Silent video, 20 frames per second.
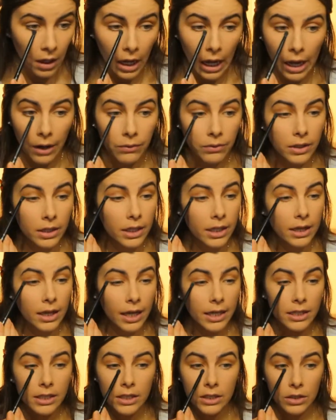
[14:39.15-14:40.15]
I really
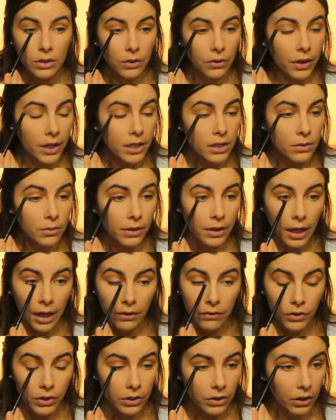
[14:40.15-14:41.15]
like to do this with
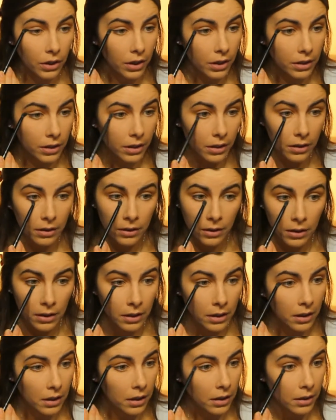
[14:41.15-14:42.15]
every look,
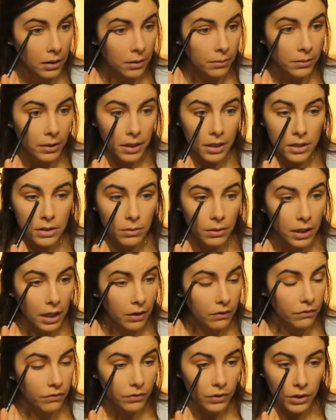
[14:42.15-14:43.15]
because when I
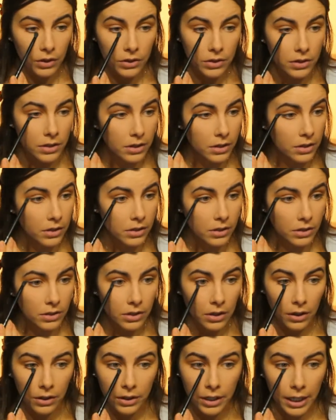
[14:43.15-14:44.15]
first
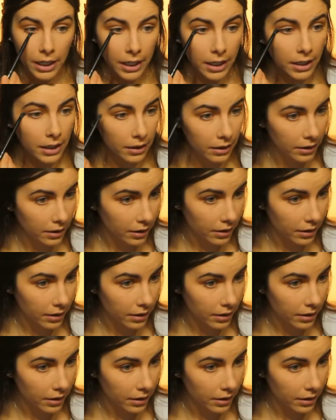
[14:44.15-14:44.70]
started